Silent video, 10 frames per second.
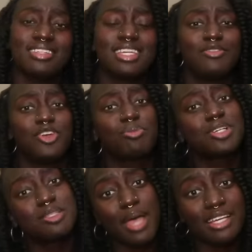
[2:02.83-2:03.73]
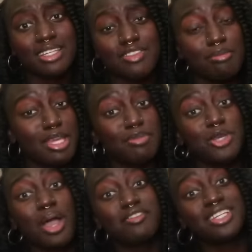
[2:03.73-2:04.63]
to give you a perspective that maybe
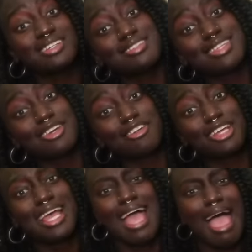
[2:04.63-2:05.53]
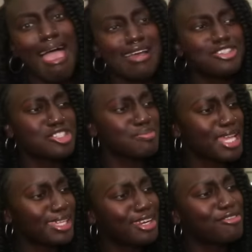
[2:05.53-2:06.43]
you haven't considered and just
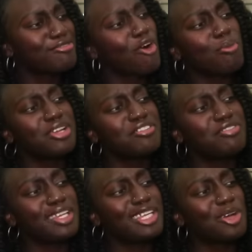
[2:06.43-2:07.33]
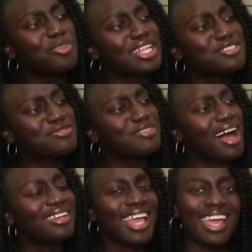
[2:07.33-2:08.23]
make an informative video that's
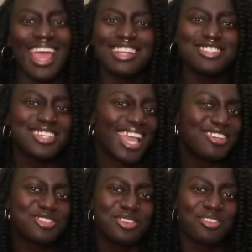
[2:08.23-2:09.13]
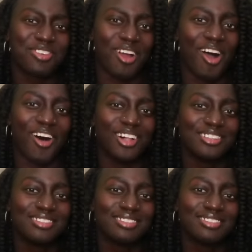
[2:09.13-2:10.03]
fun and educational for all.